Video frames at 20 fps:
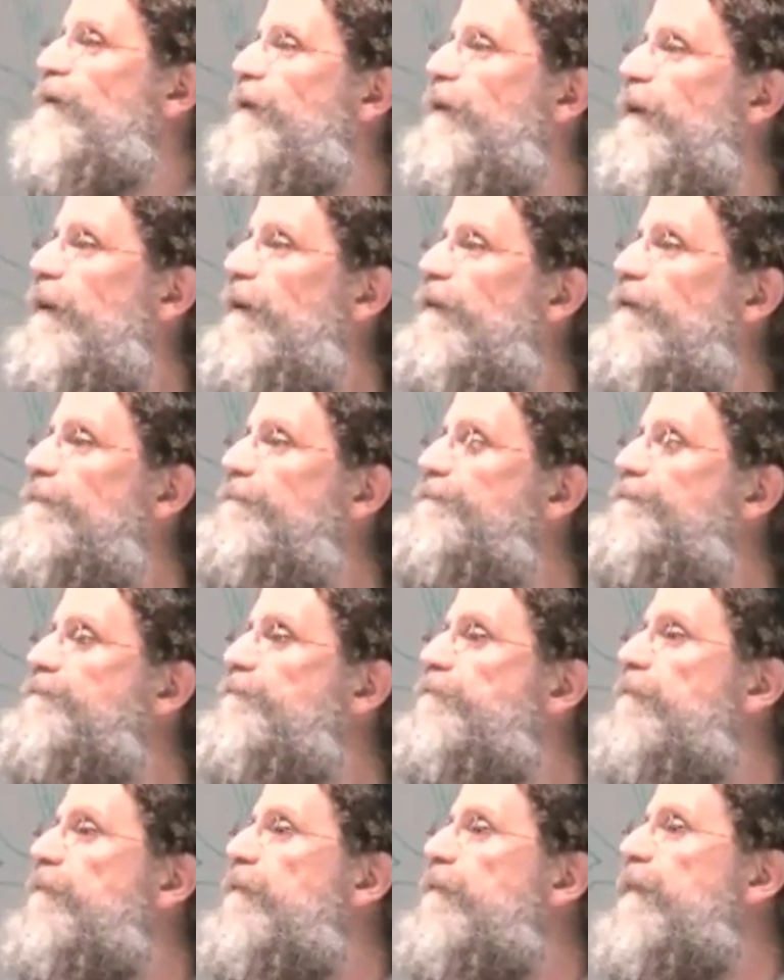state.
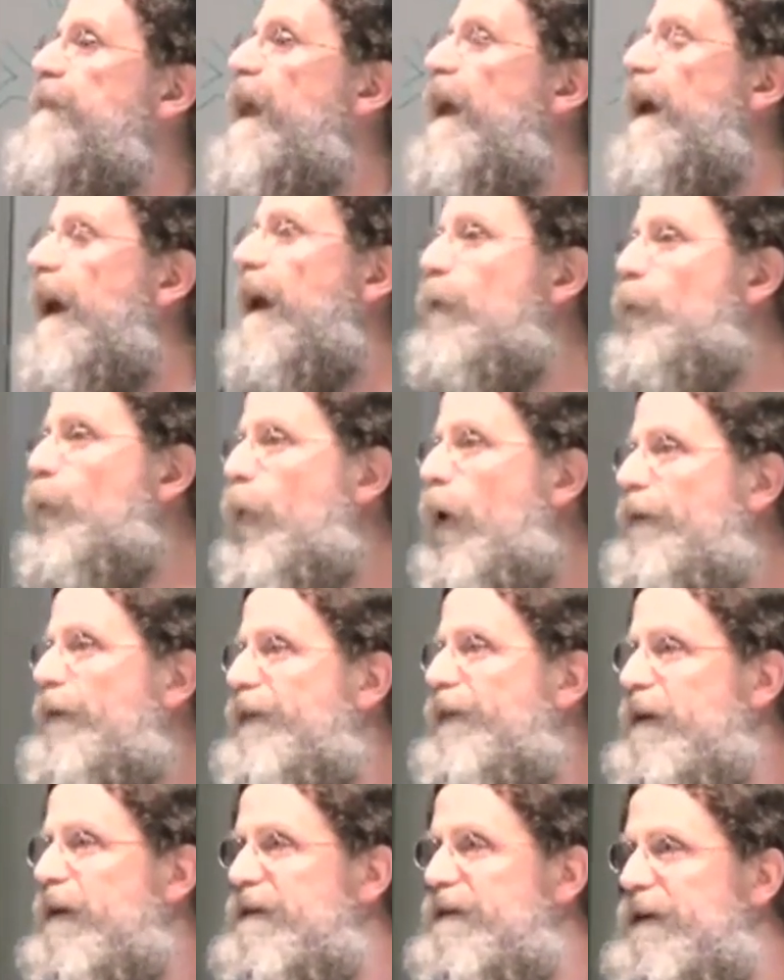And
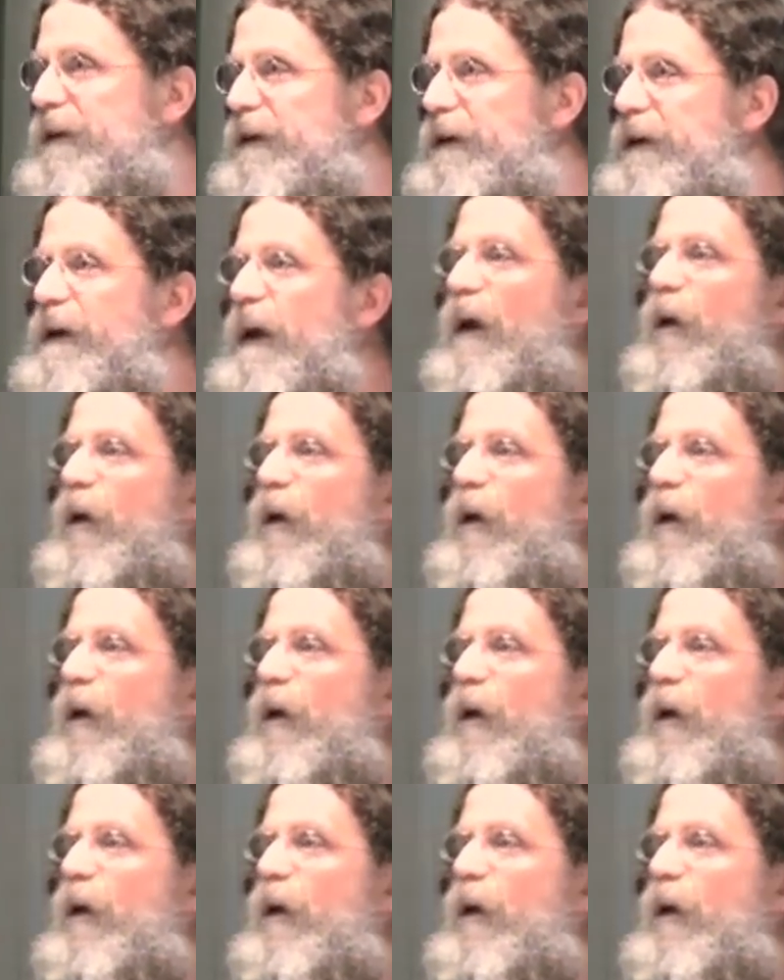what they did